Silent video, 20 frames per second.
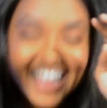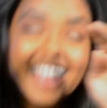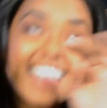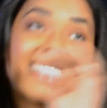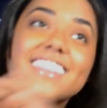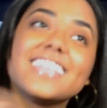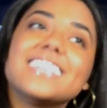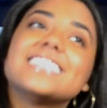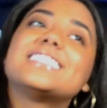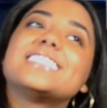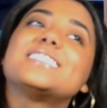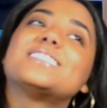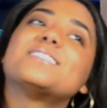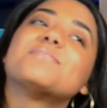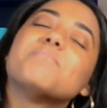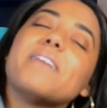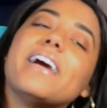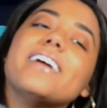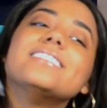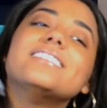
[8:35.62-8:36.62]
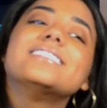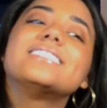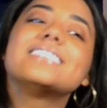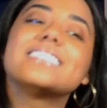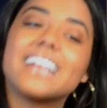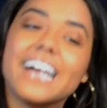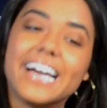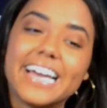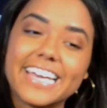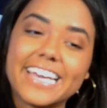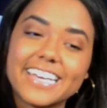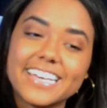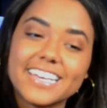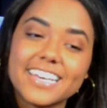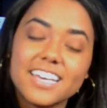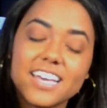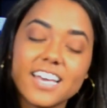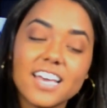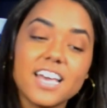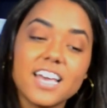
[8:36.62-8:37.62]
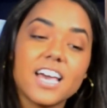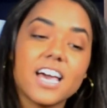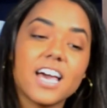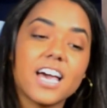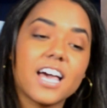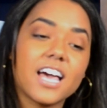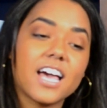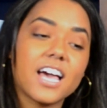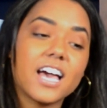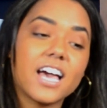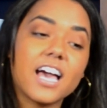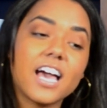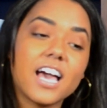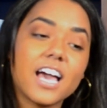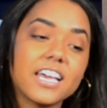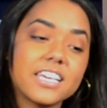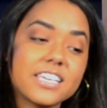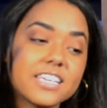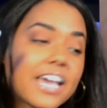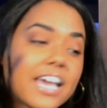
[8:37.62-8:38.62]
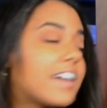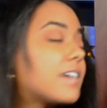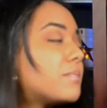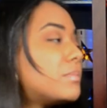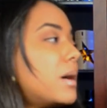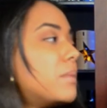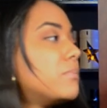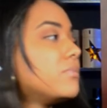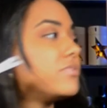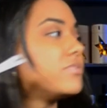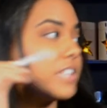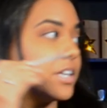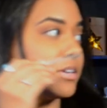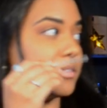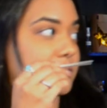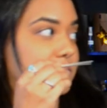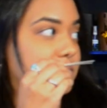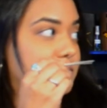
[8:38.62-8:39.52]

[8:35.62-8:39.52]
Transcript: This smells like a Jaeger bomb float.